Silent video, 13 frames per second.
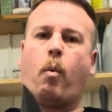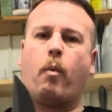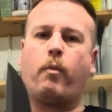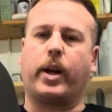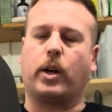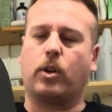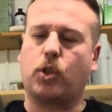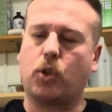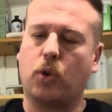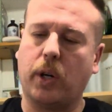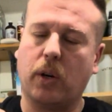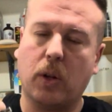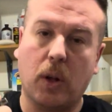Finger
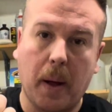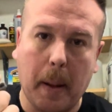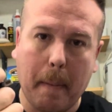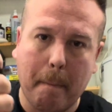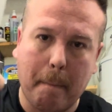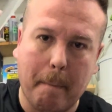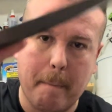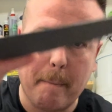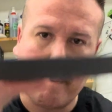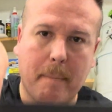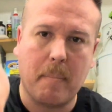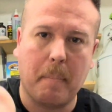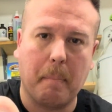choil.
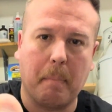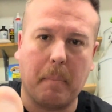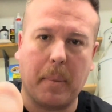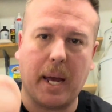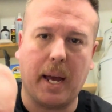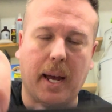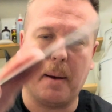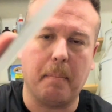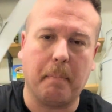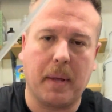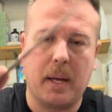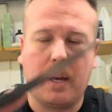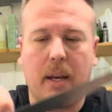Bam.
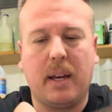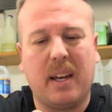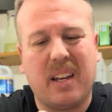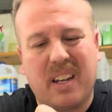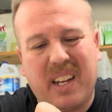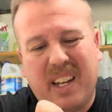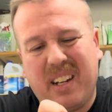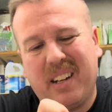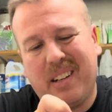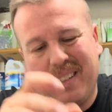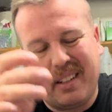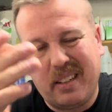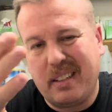
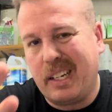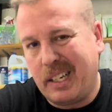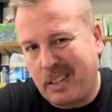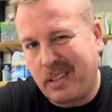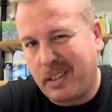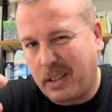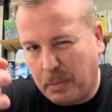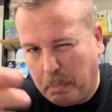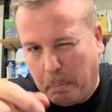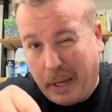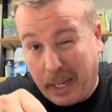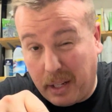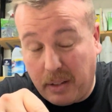It's not the
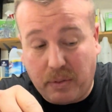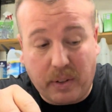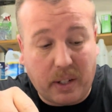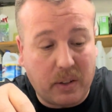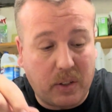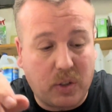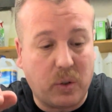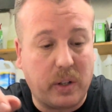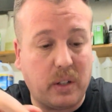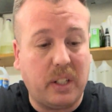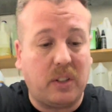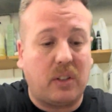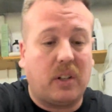biggest finger
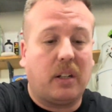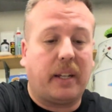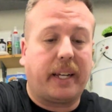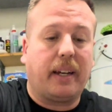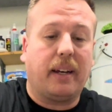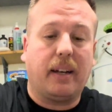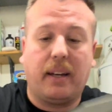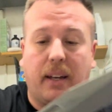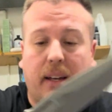choil. It's not like a